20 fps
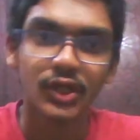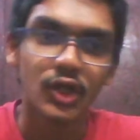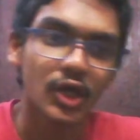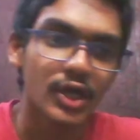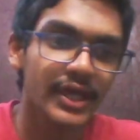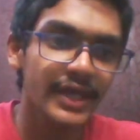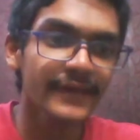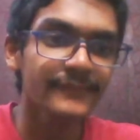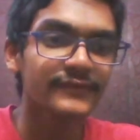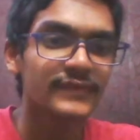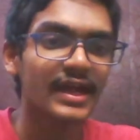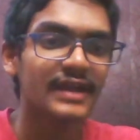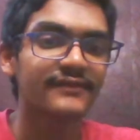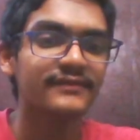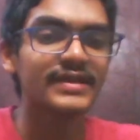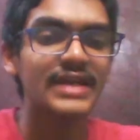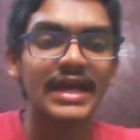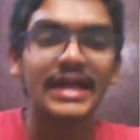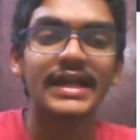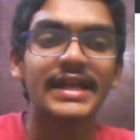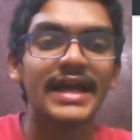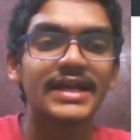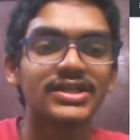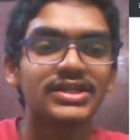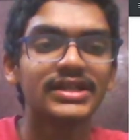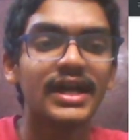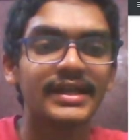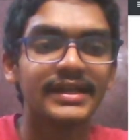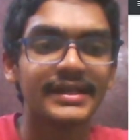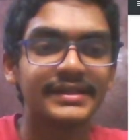Okay, that way I can
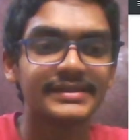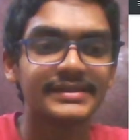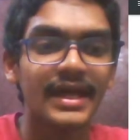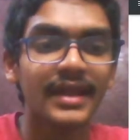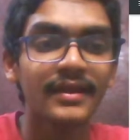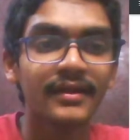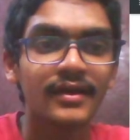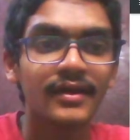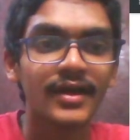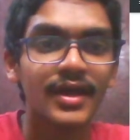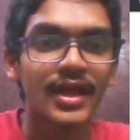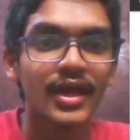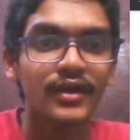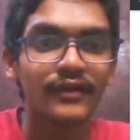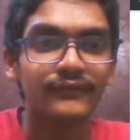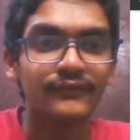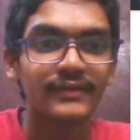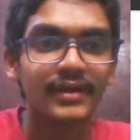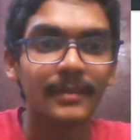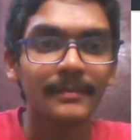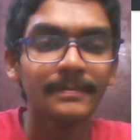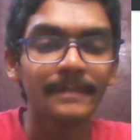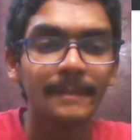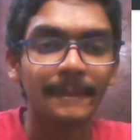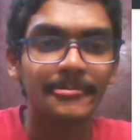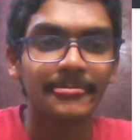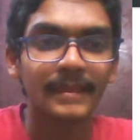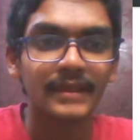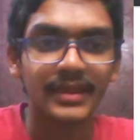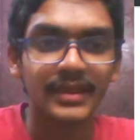actually understand
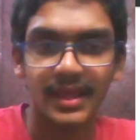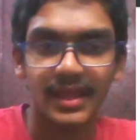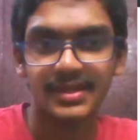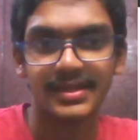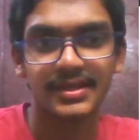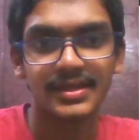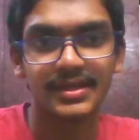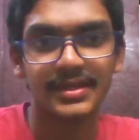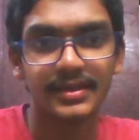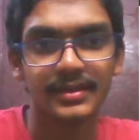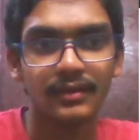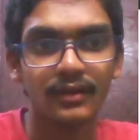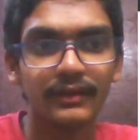this.